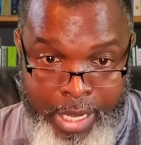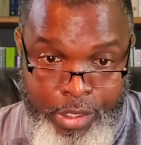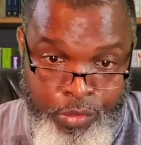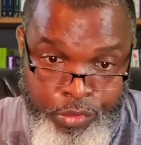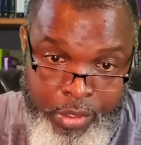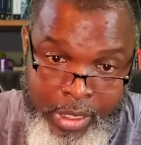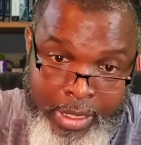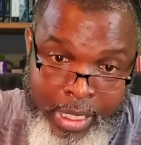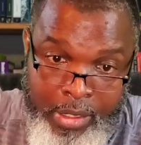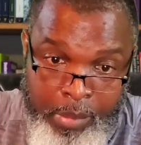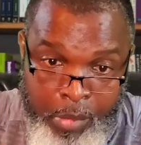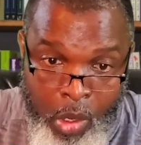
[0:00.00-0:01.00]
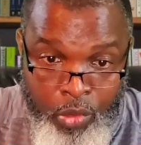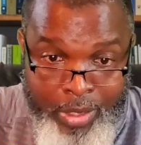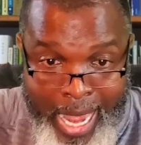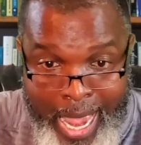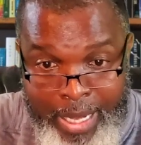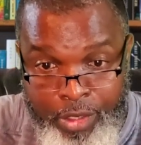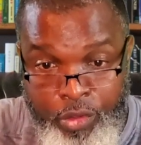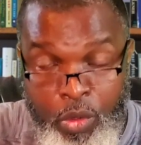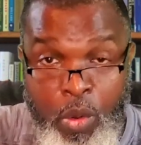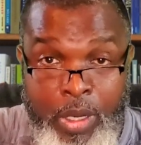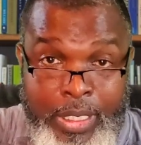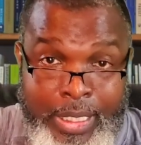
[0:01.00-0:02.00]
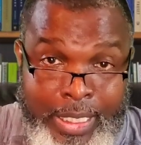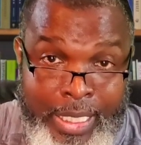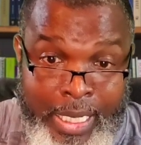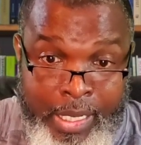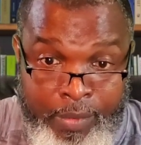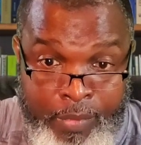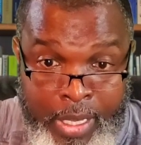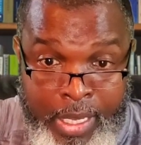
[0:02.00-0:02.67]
you see that the Most High is going to give